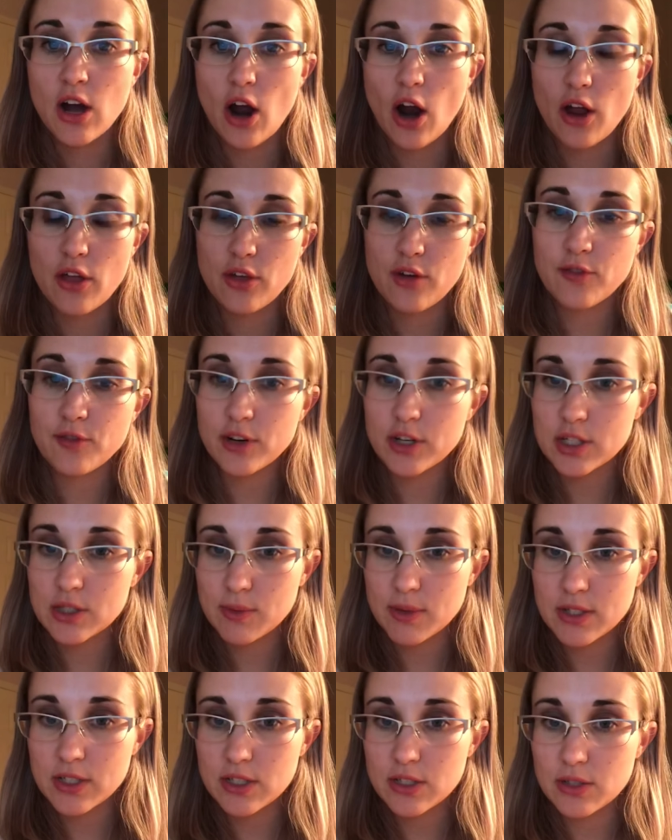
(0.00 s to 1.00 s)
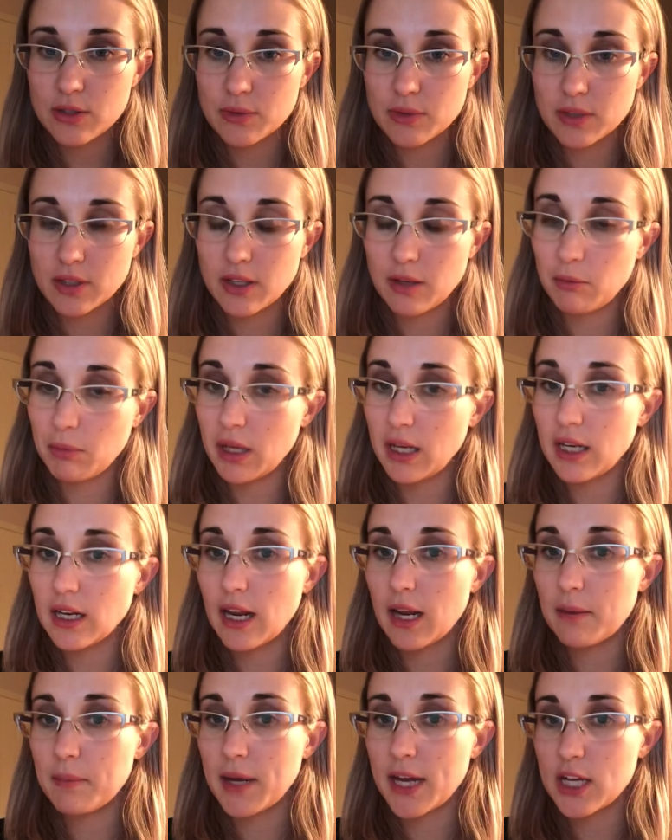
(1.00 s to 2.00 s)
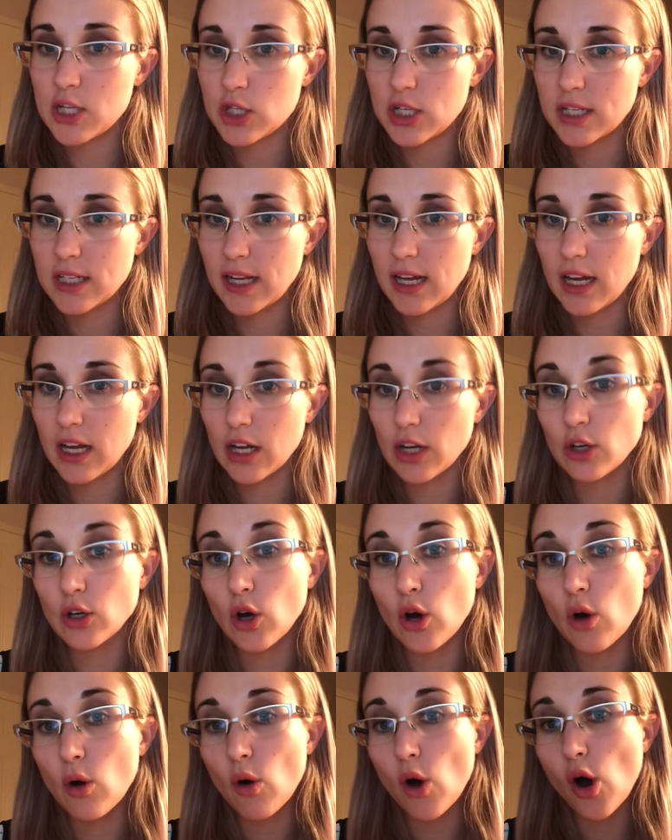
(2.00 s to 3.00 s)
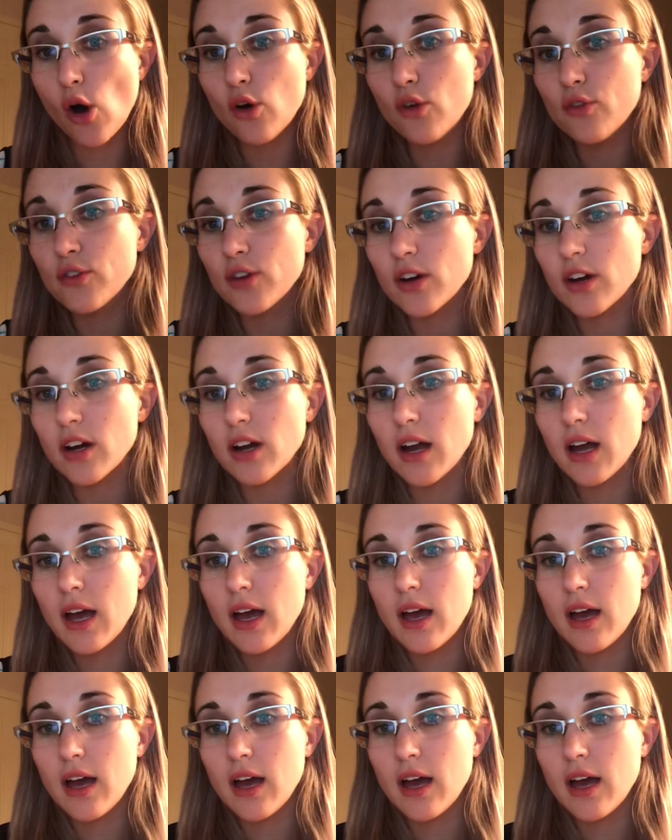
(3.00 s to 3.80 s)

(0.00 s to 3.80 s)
are the first ones to really meet a patient and go over